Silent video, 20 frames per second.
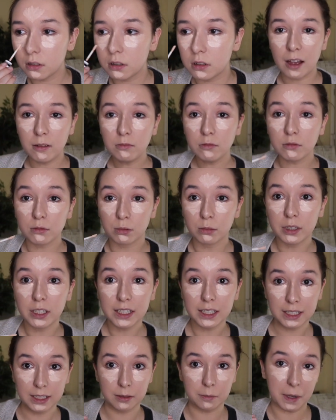I'm
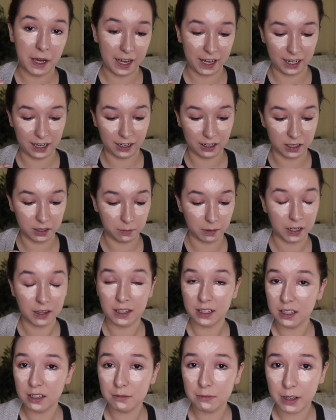really bad at explaining.
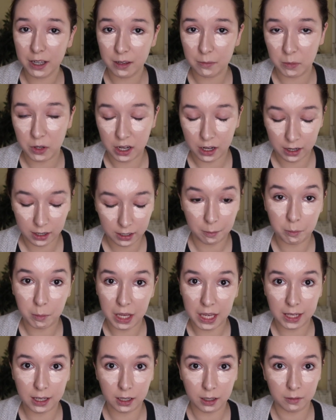This is why I'm not a
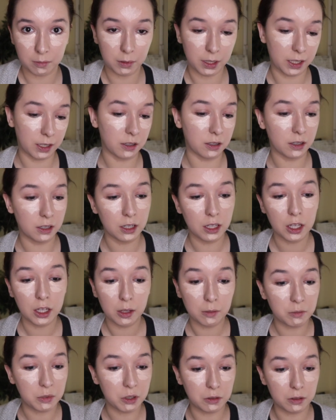makeup like
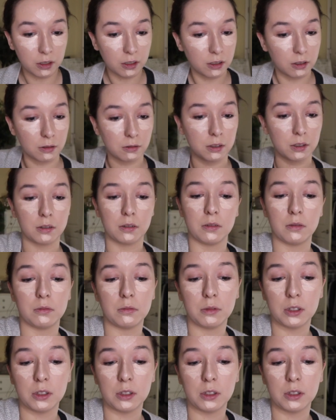beauty guru